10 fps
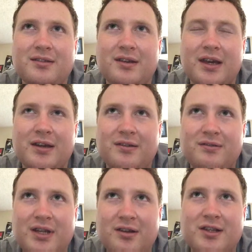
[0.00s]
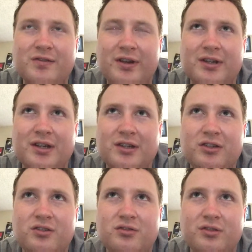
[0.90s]
And Darius found it
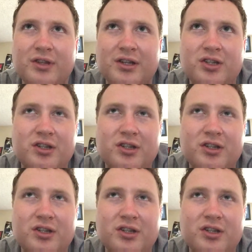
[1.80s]
unusual that